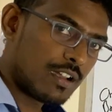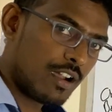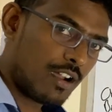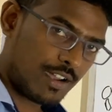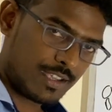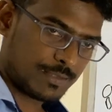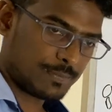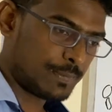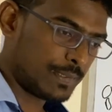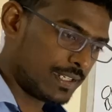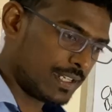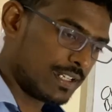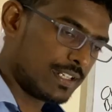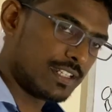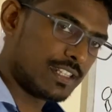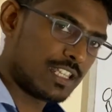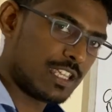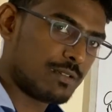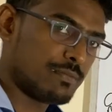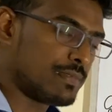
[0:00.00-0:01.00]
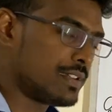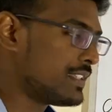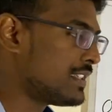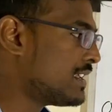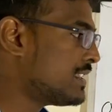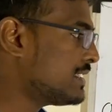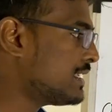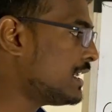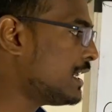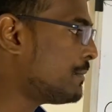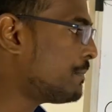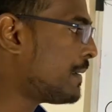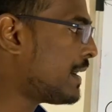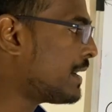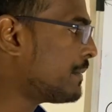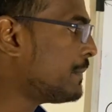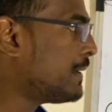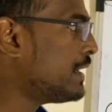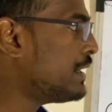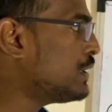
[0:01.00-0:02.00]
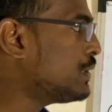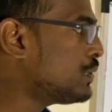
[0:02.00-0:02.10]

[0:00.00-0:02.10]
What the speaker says: hospital in the emergency department,